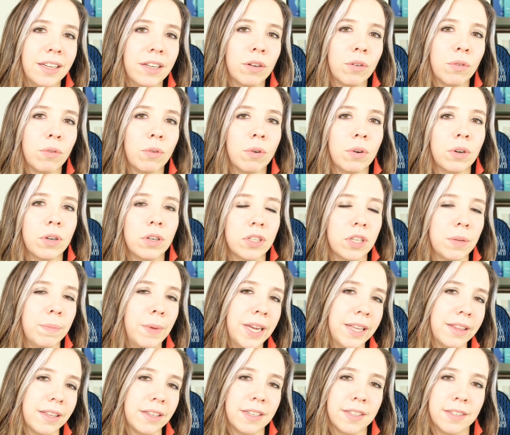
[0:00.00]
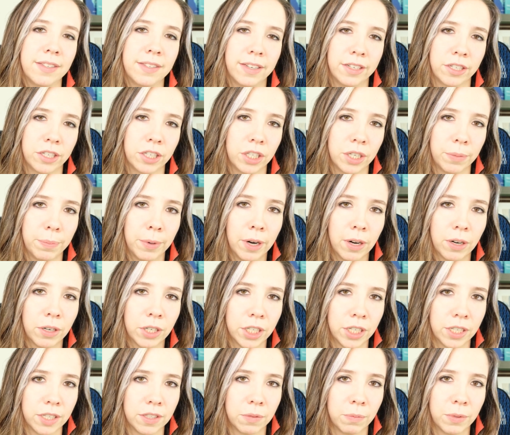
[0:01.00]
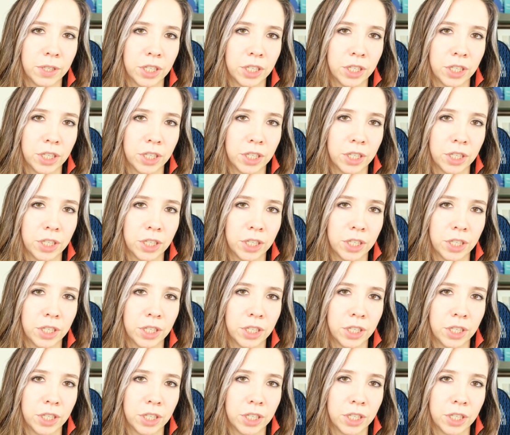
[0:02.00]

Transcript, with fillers: in order to make the decision to purchase,